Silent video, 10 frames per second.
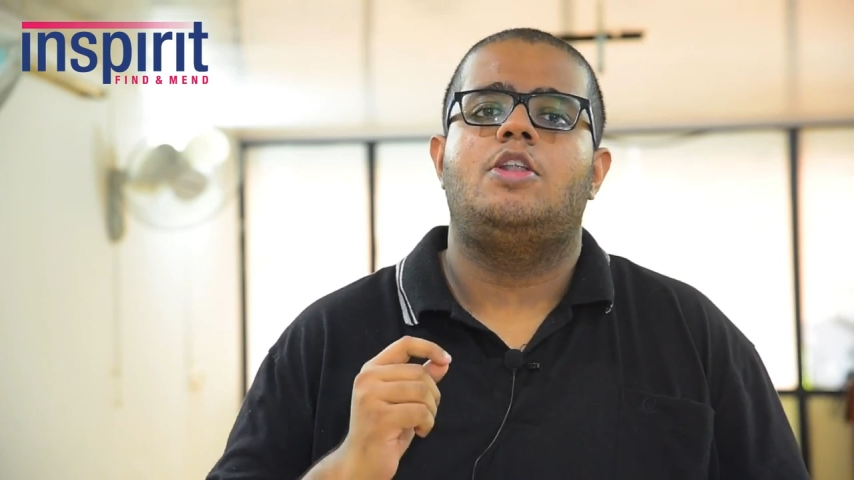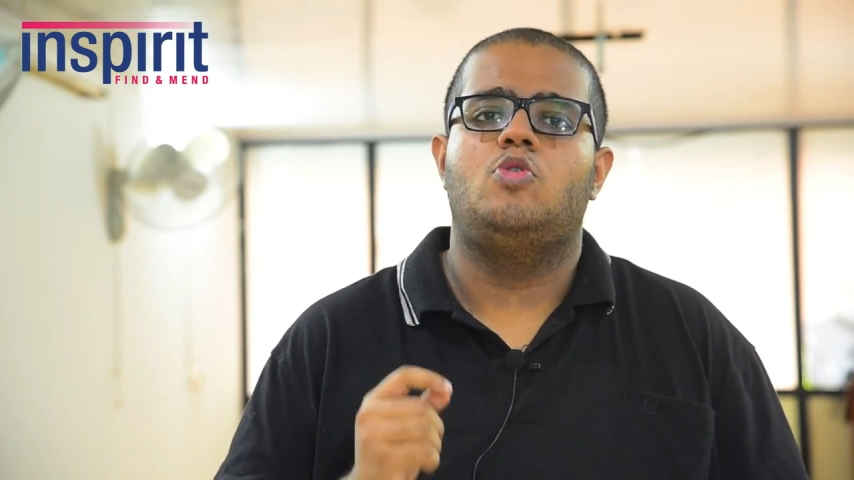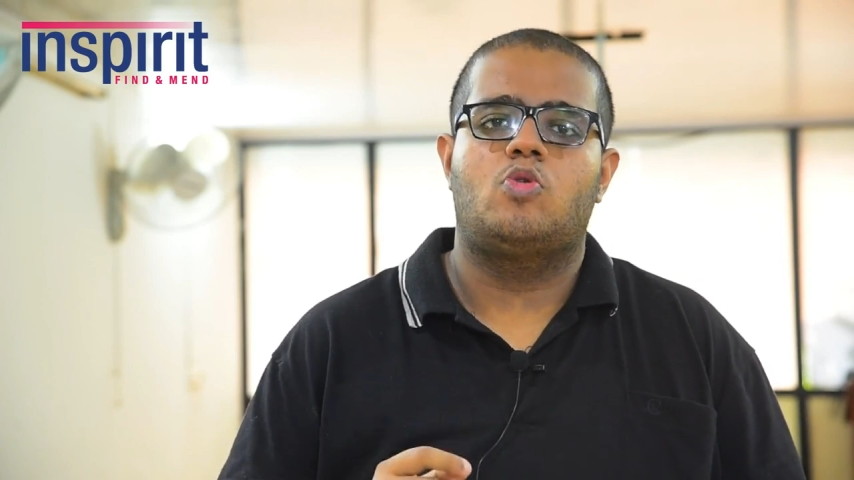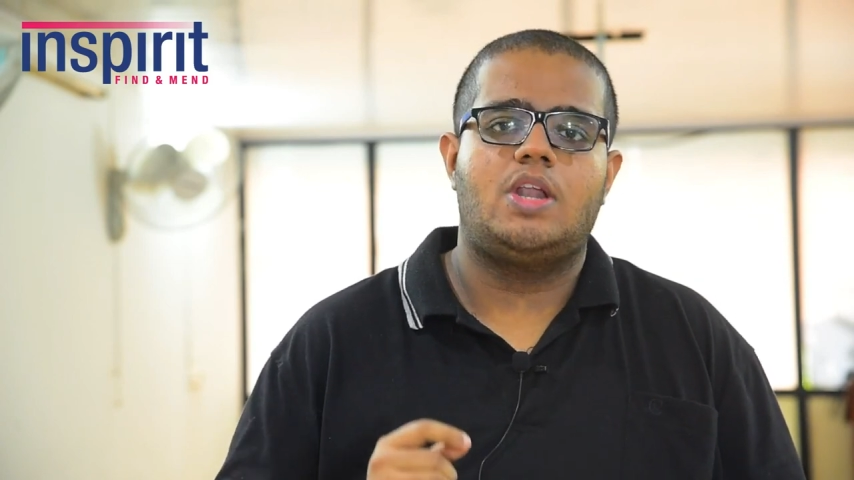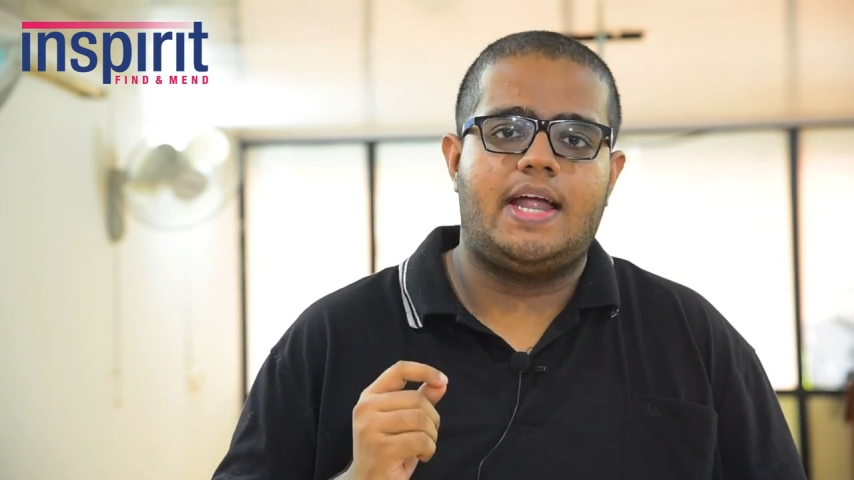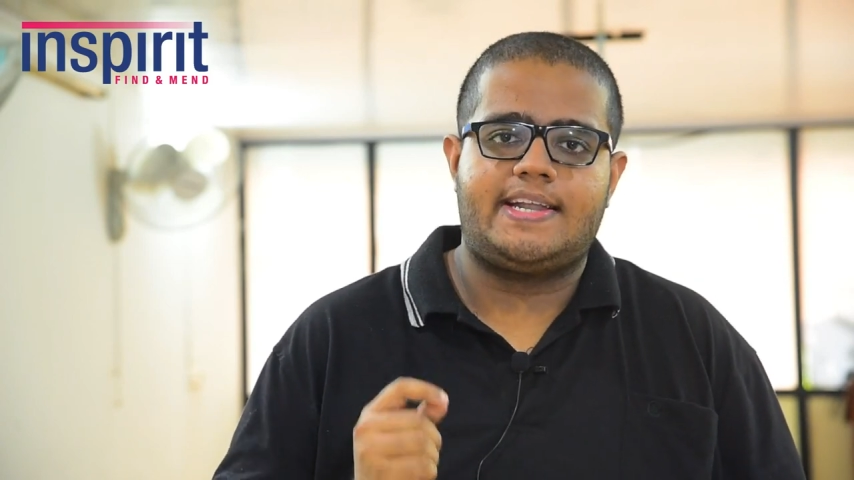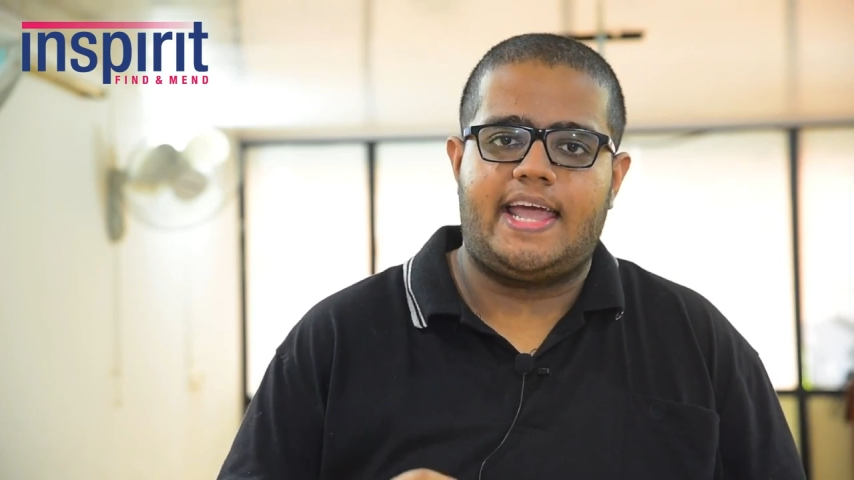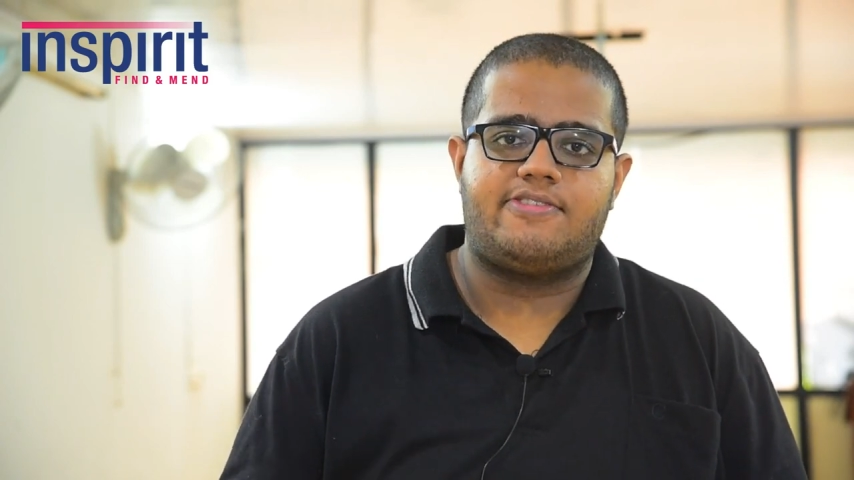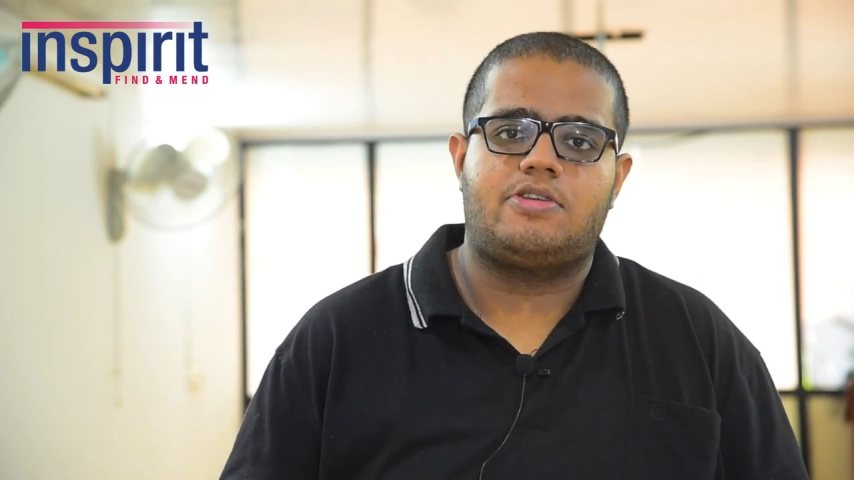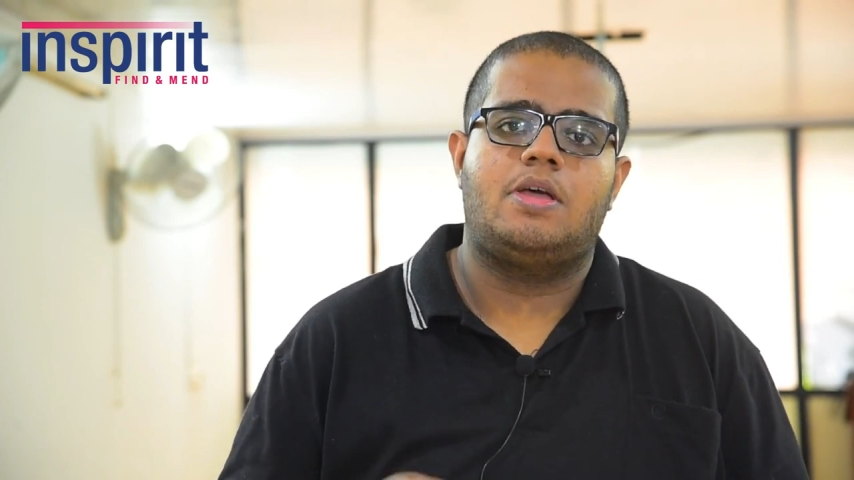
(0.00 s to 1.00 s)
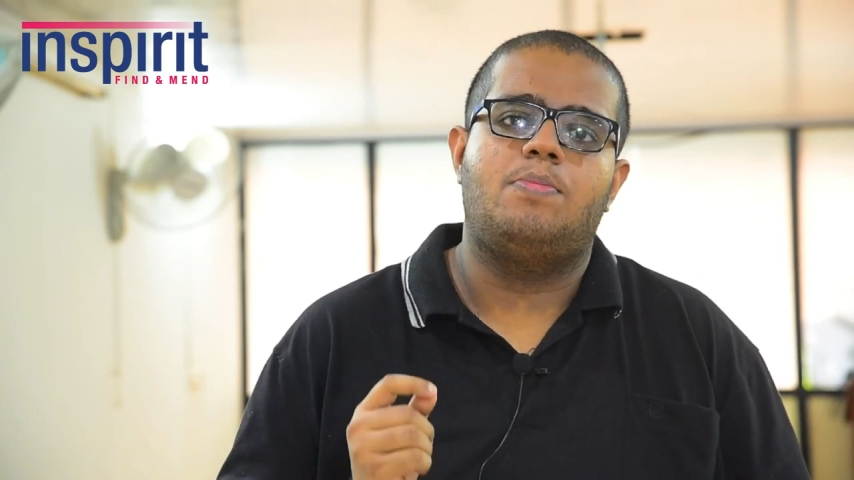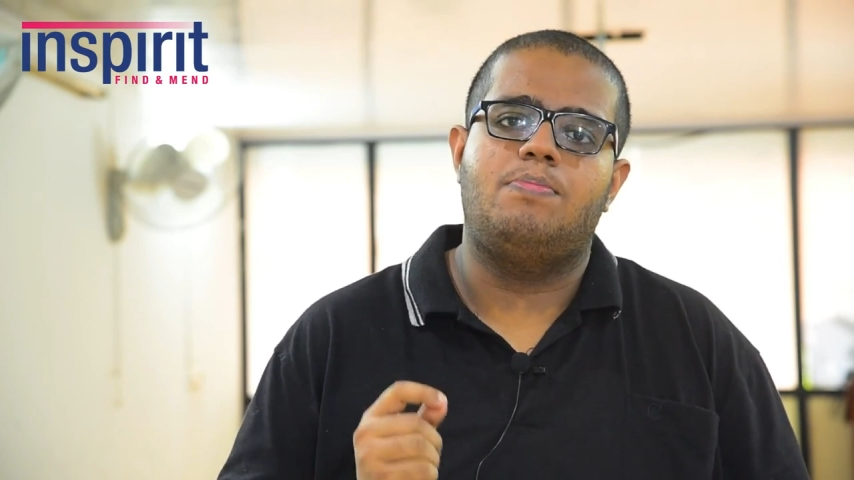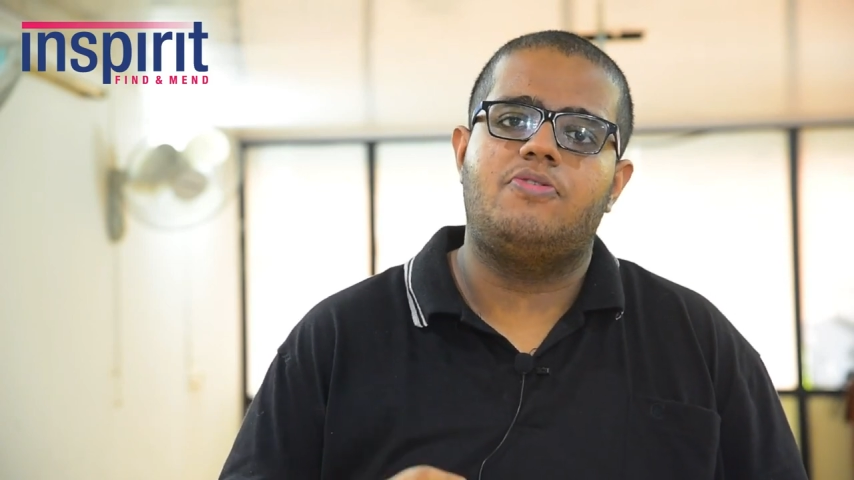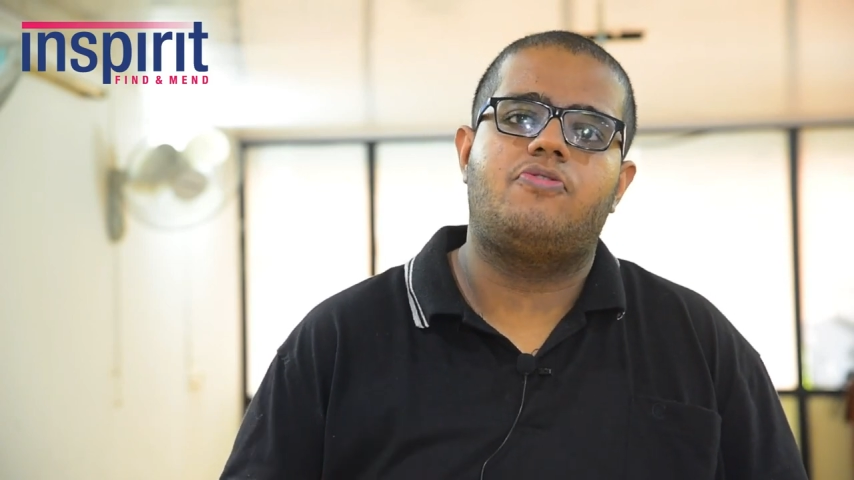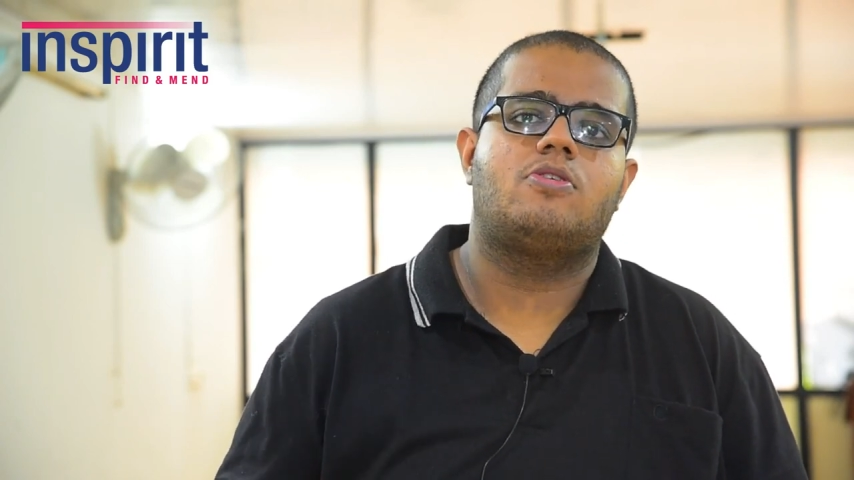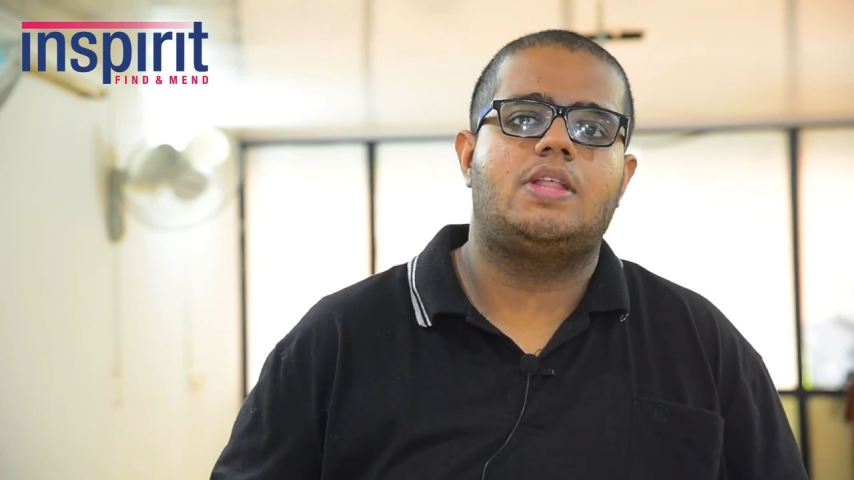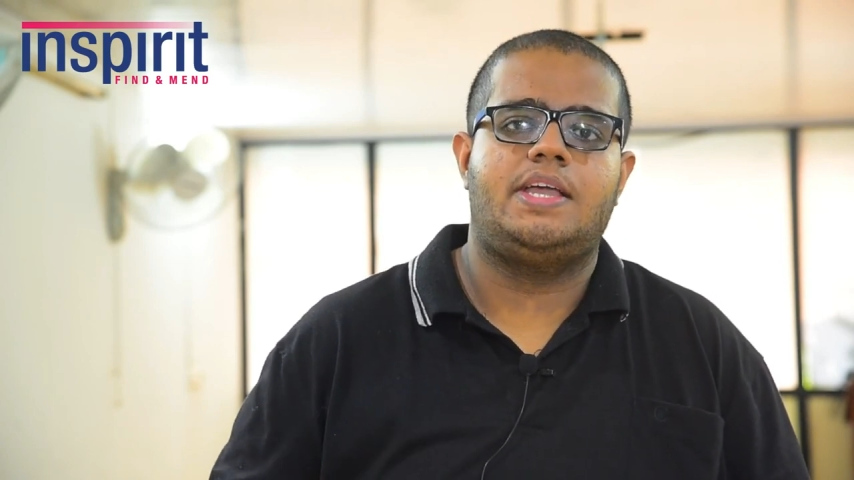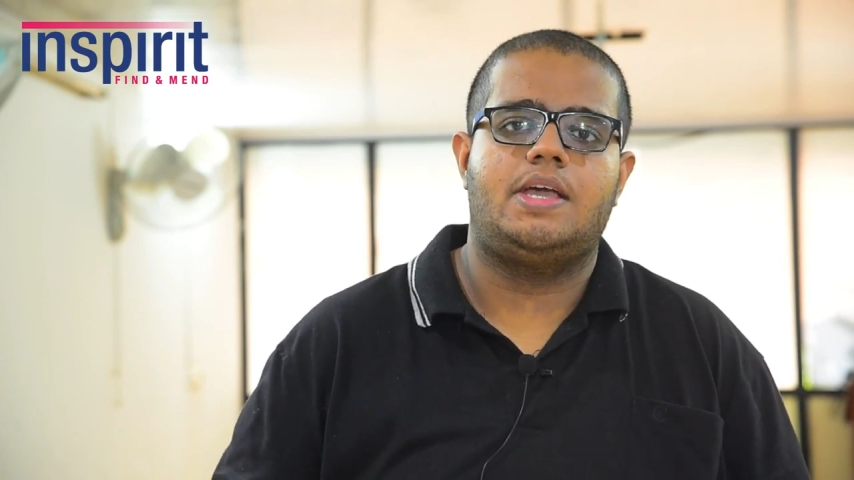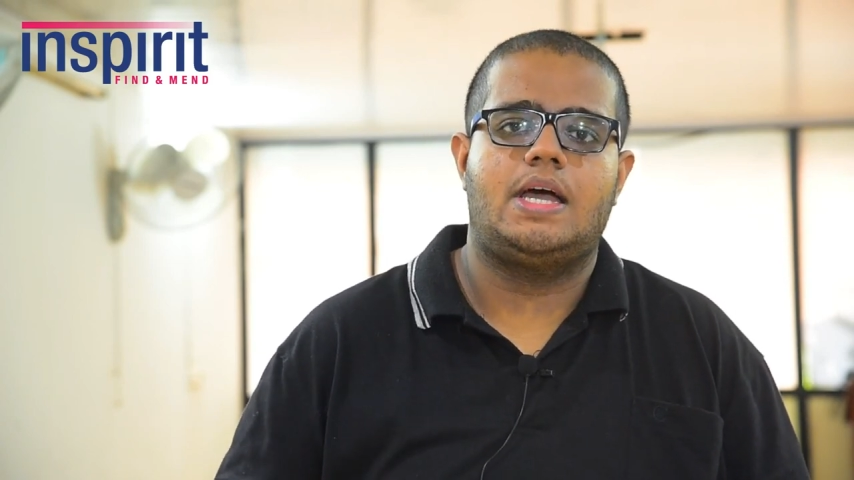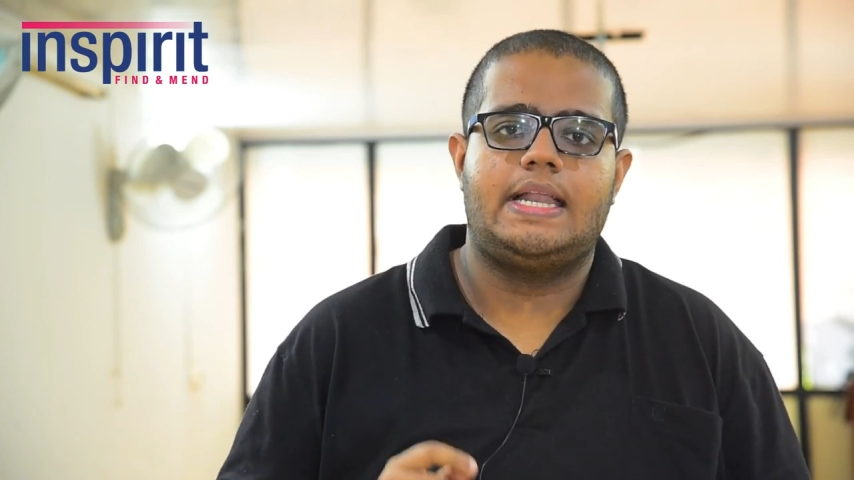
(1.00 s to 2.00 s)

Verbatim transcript: nuclear tests before the year